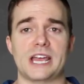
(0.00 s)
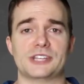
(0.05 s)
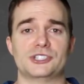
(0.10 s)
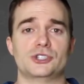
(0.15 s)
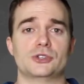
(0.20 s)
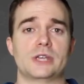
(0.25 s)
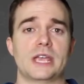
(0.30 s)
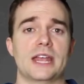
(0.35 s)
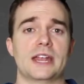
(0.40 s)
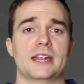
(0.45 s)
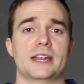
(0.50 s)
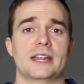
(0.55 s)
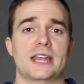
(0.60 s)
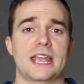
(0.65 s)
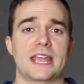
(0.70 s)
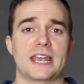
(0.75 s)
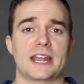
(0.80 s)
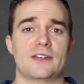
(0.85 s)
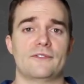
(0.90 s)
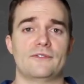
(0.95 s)

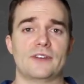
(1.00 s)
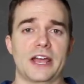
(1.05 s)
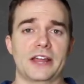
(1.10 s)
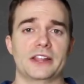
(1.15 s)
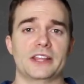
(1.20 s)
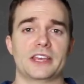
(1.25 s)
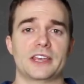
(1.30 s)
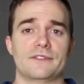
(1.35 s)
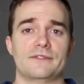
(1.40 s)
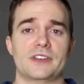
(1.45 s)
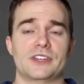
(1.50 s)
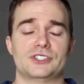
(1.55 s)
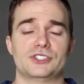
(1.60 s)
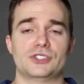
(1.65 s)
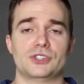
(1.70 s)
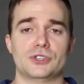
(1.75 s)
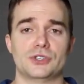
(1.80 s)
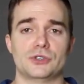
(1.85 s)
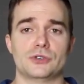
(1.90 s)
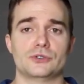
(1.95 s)
educated, and finally
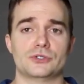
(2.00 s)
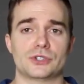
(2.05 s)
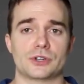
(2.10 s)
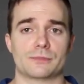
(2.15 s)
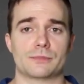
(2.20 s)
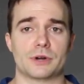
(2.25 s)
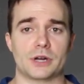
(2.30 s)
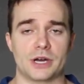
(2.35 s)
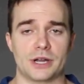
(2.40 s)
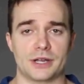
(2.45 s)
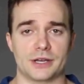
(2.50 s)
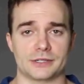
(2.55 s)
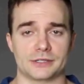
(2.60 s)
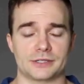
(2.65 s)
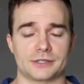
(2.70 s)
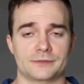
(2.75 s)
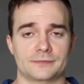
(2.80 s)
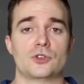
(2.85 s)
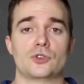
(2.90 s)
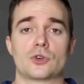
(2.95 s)
convinced to use your product.